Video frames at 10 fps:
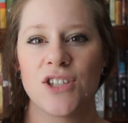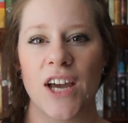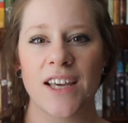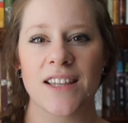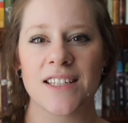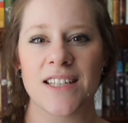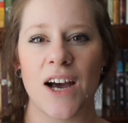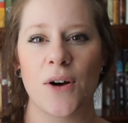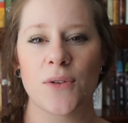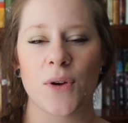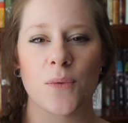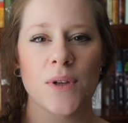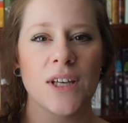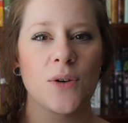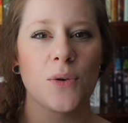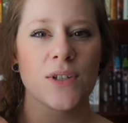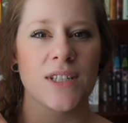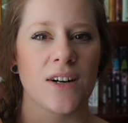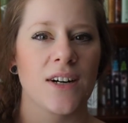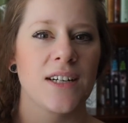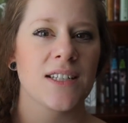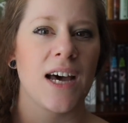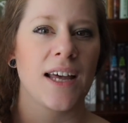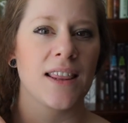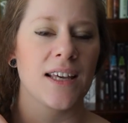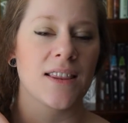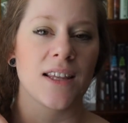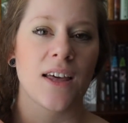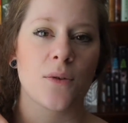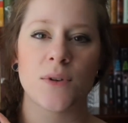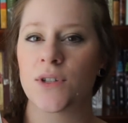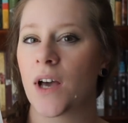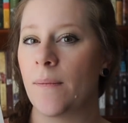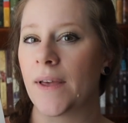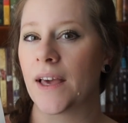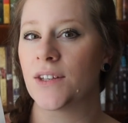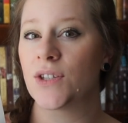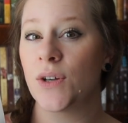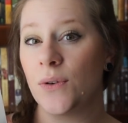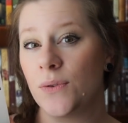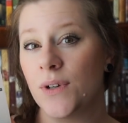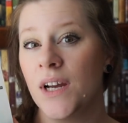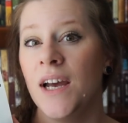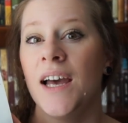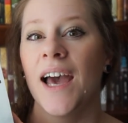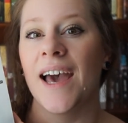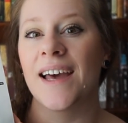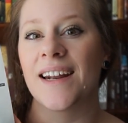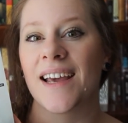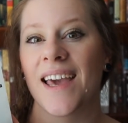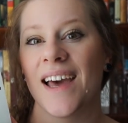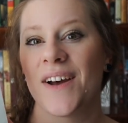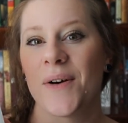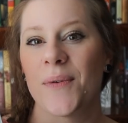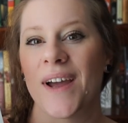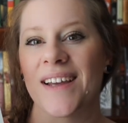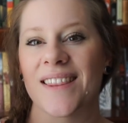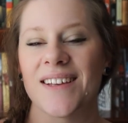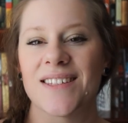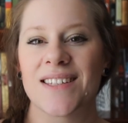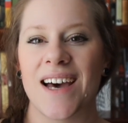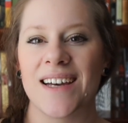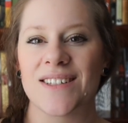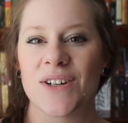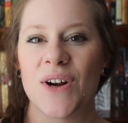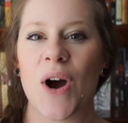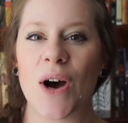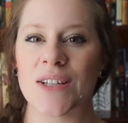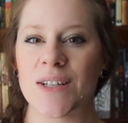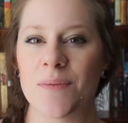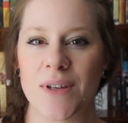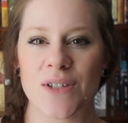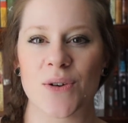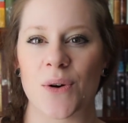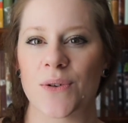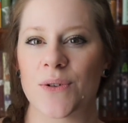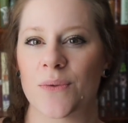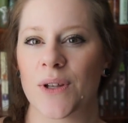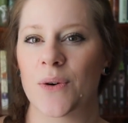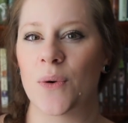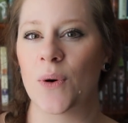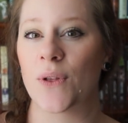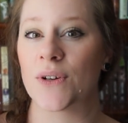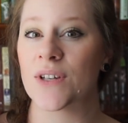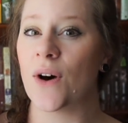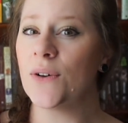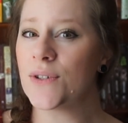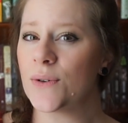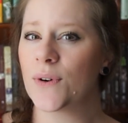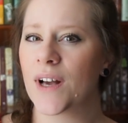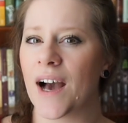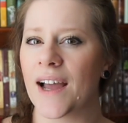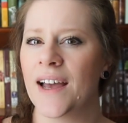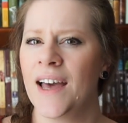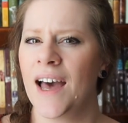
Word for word: check this out. They're a really cool series. I think the other ones are coming soon, and I cannot wait. These guys are awesome. These girls are really cool. There's also a guy